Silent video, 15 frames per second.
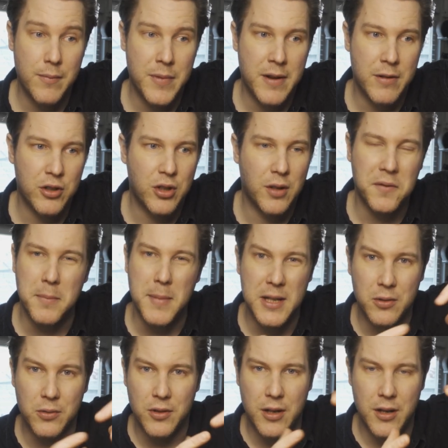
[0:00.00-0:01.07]
They're a softer
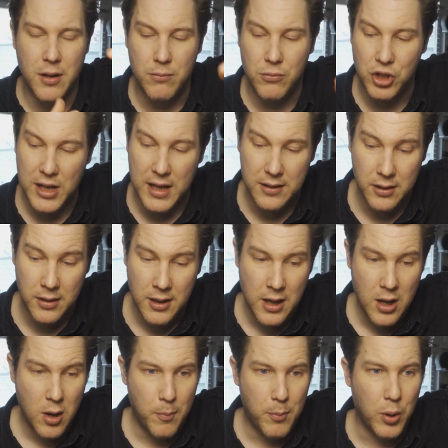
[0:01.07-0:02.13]
metal, so they don't shatter.
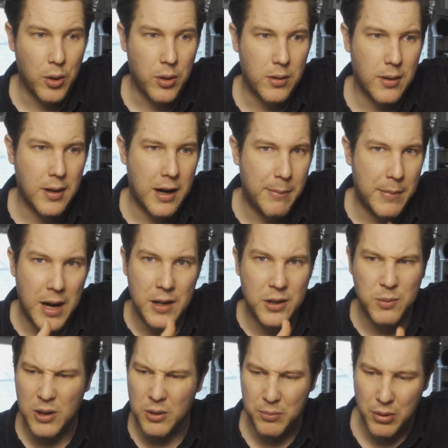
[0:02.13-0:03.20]
But I might as
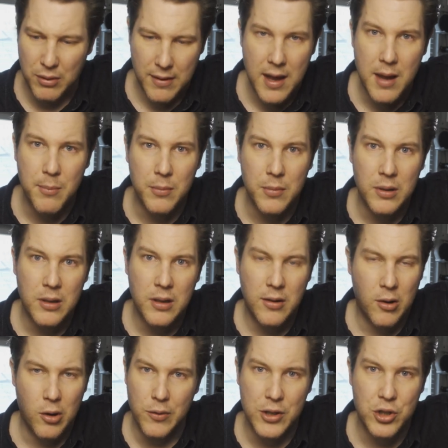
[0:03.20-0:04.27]
well put them
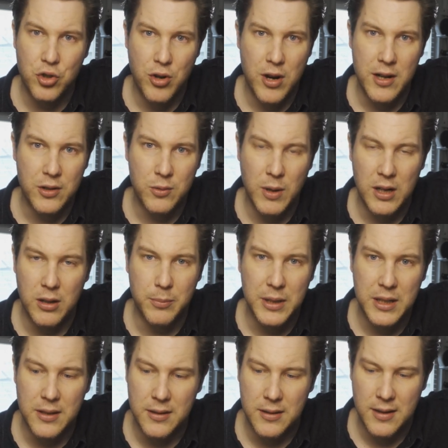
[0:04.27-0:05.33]
on this tray as well,
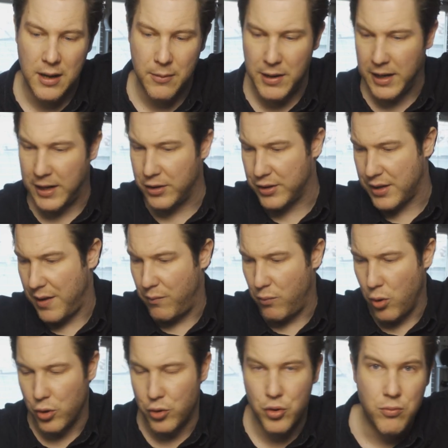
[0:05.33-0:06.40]
because that way I can just have
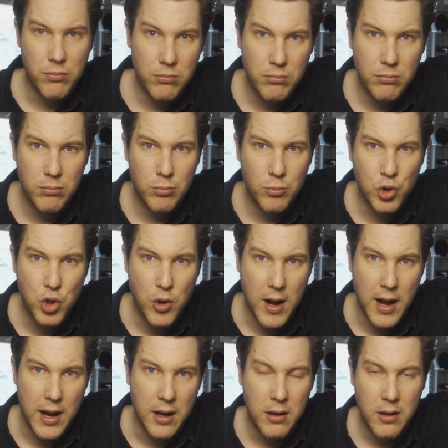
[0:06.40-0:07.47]
one
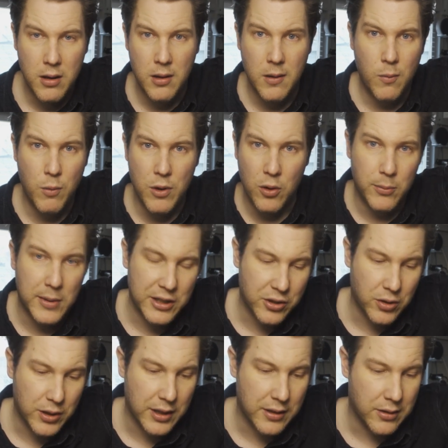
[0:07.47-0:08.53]
tray with all my
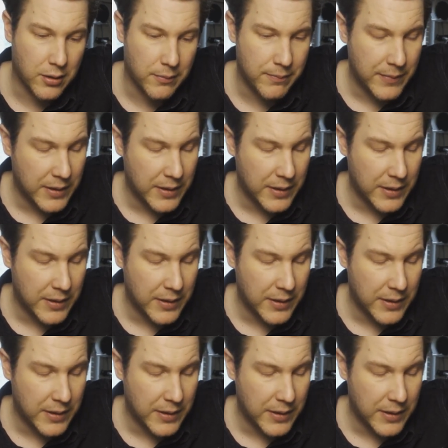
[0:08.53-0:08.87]
sockets on.